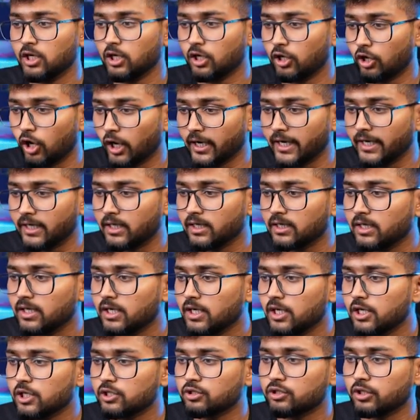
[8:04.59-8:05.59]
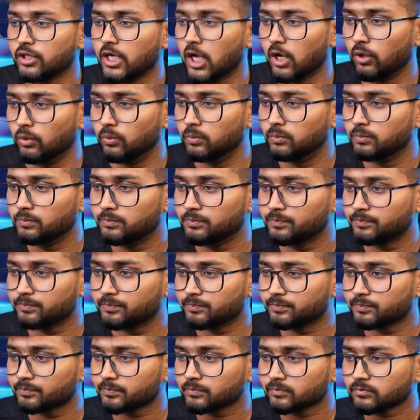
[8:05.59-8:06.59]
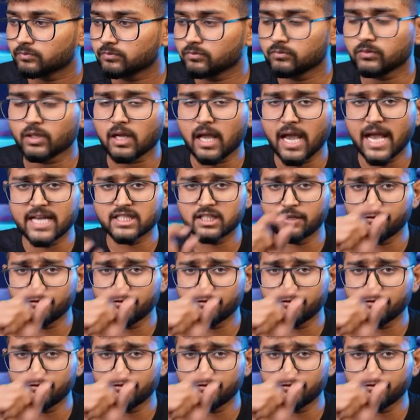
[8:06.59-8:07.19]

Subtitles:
Got it? So now, as